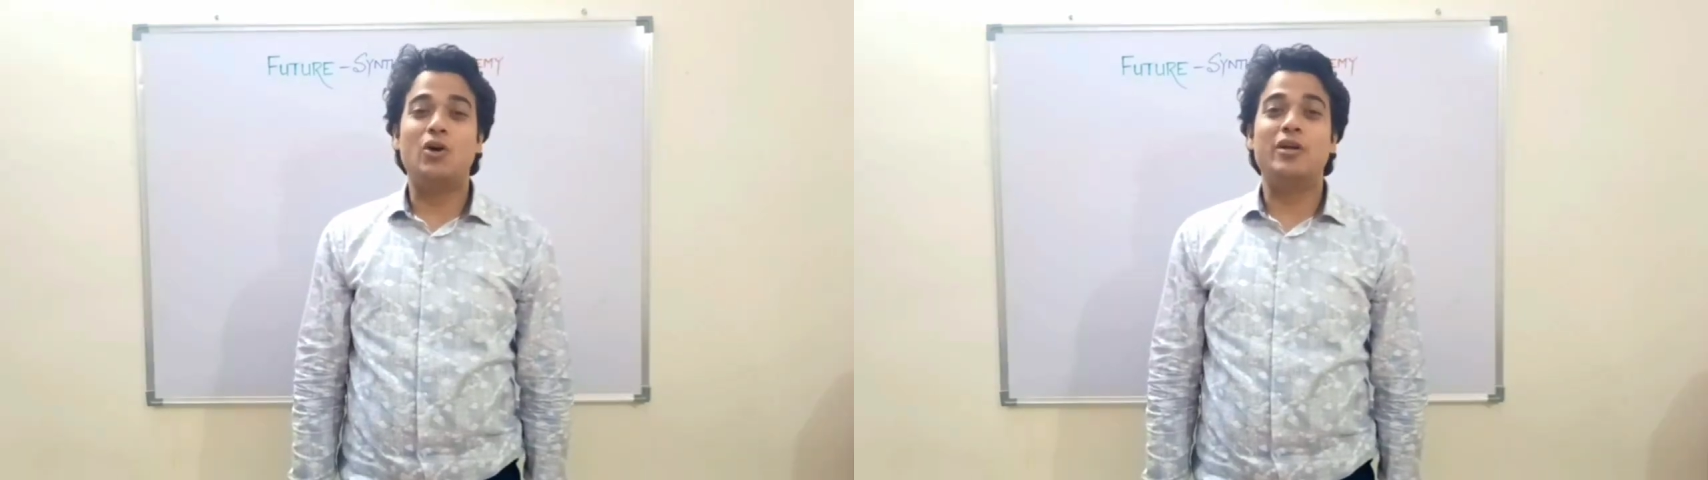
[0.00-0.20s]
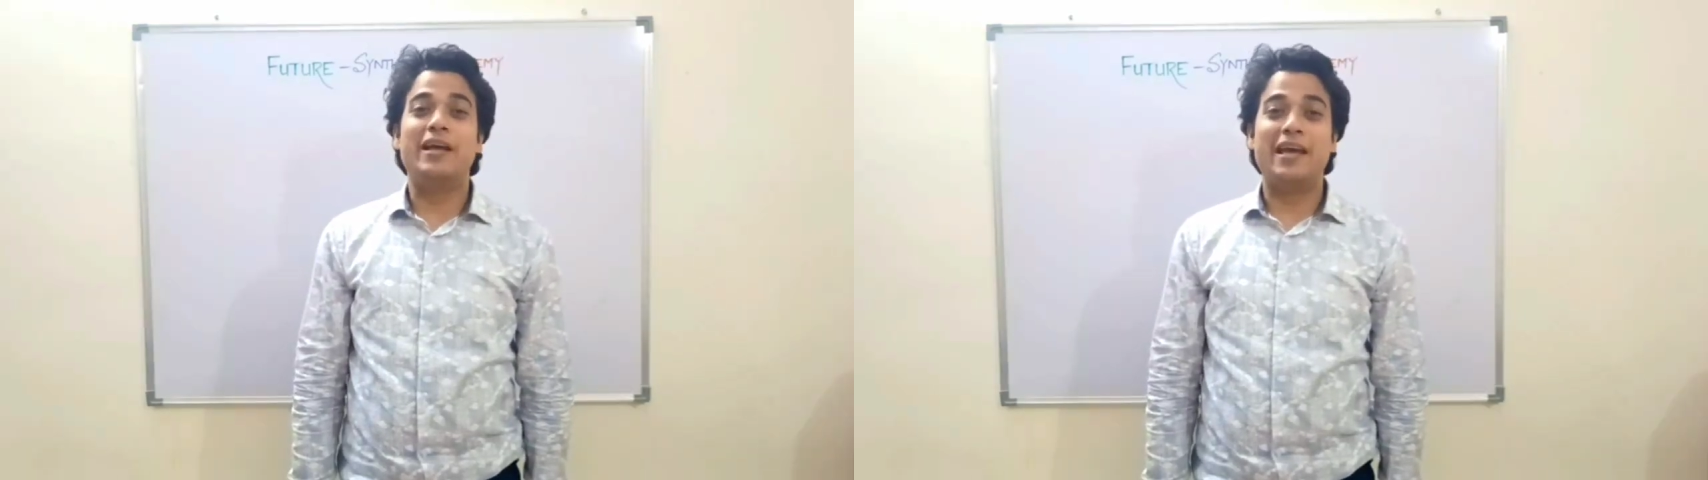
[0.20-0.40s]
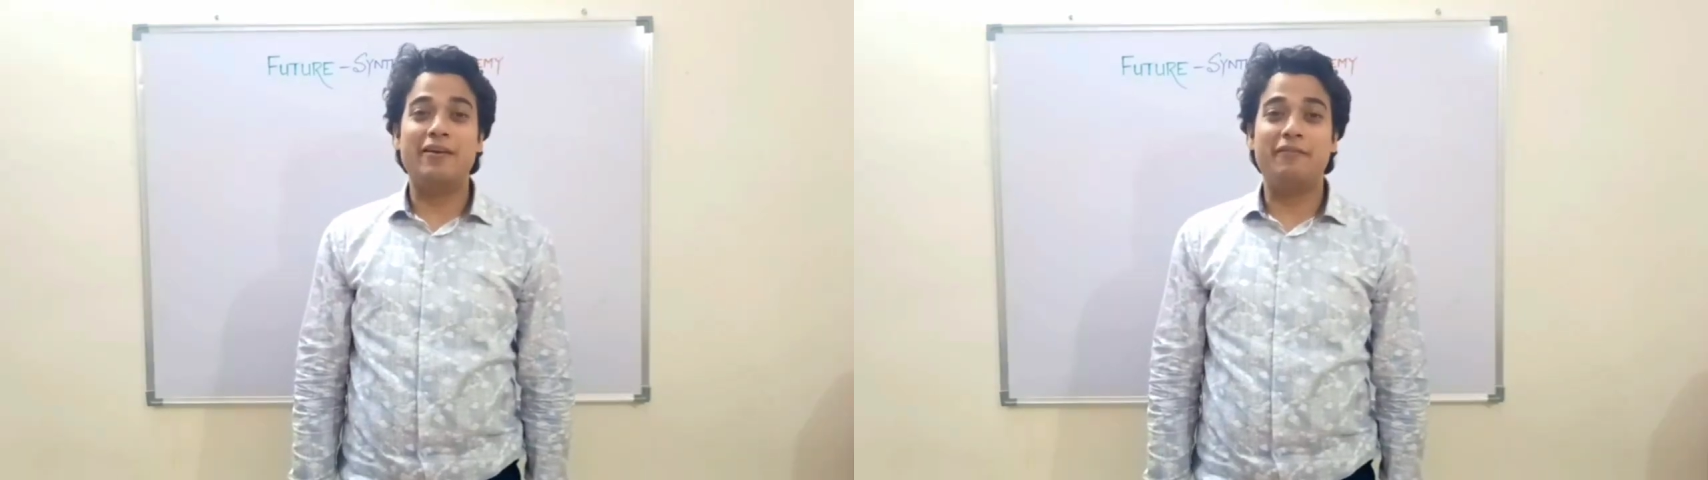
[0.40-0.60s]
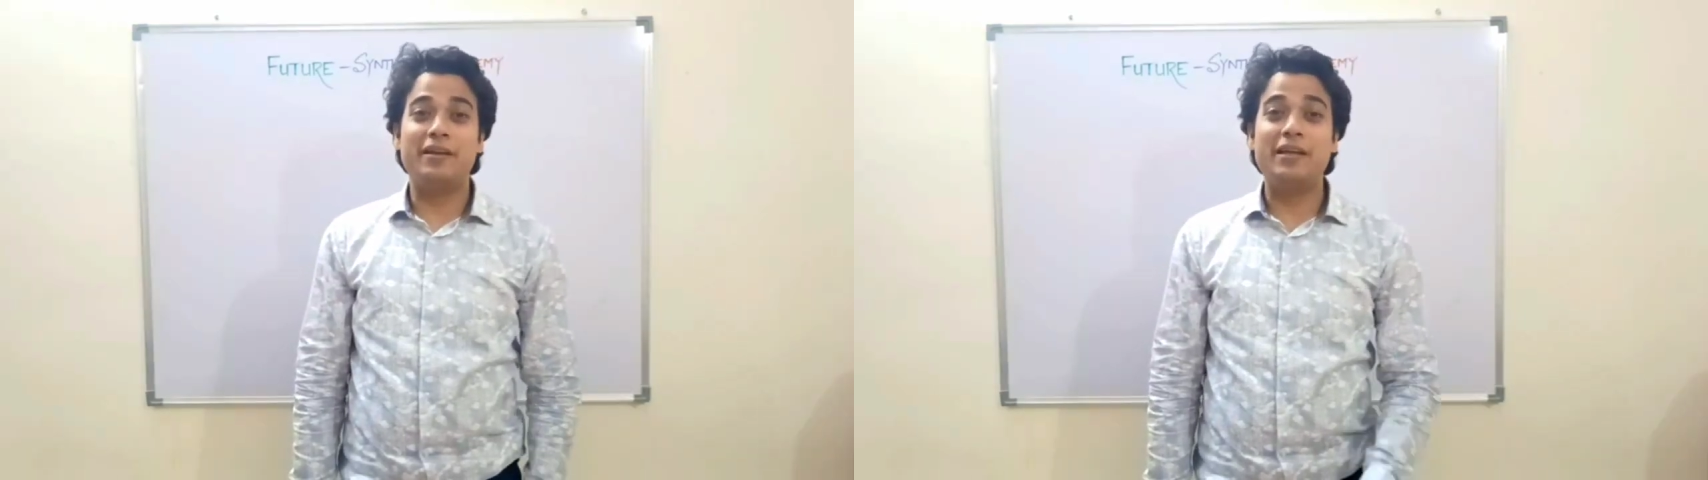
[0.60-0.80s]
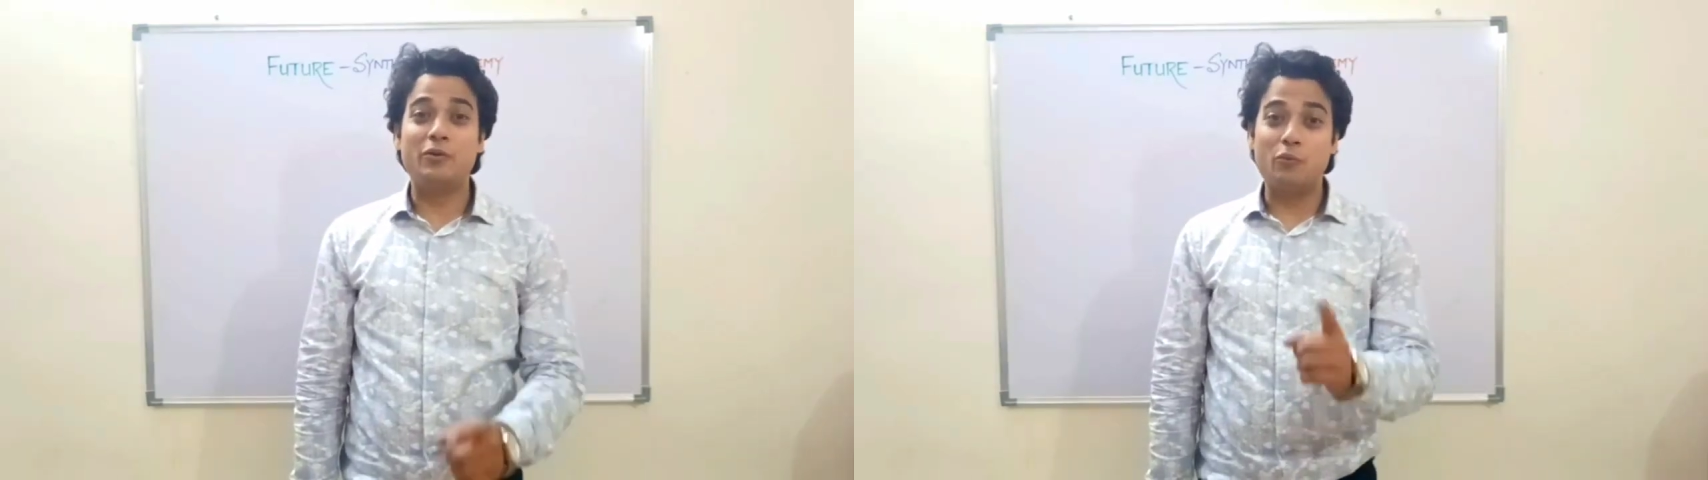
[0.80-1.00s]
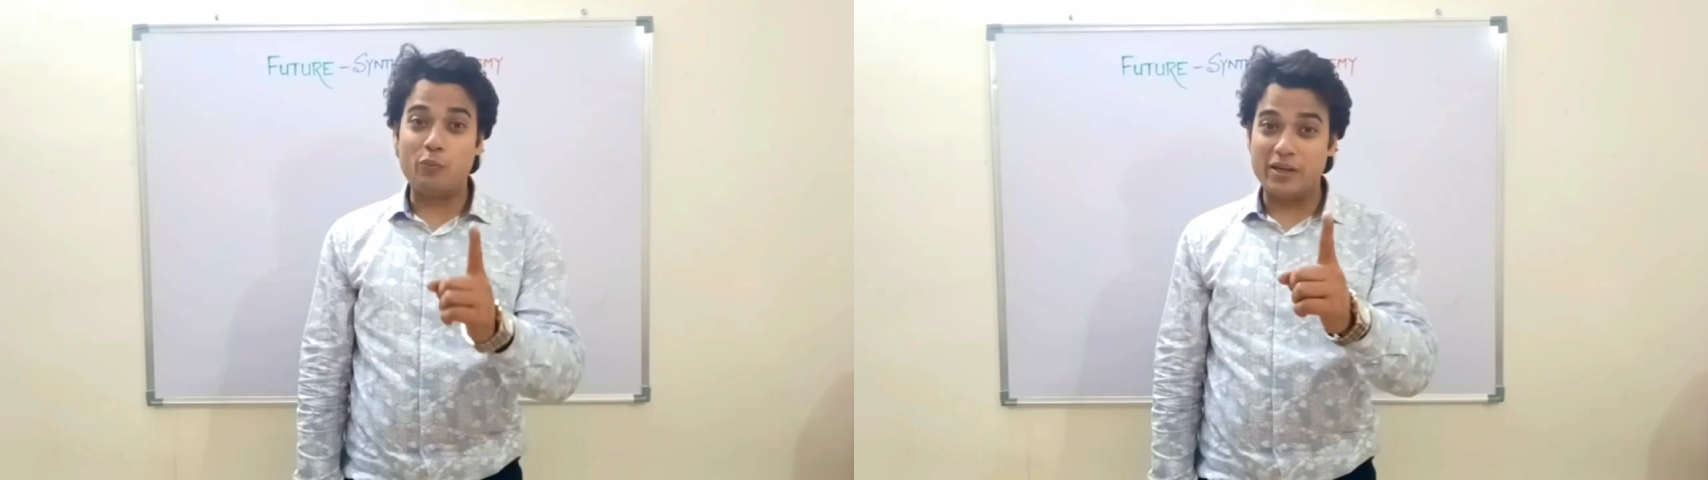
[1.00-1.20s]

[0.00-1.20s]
on every